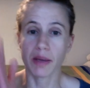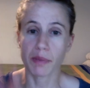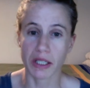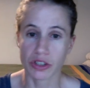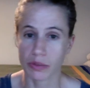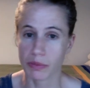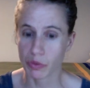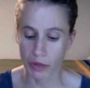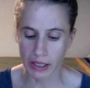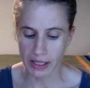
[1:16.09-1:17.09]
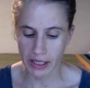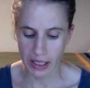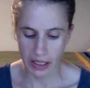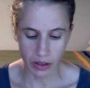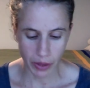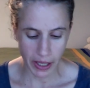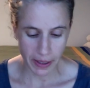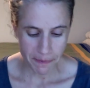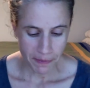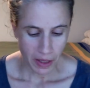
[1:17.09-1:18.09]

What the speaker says: but it should be really neat, okay?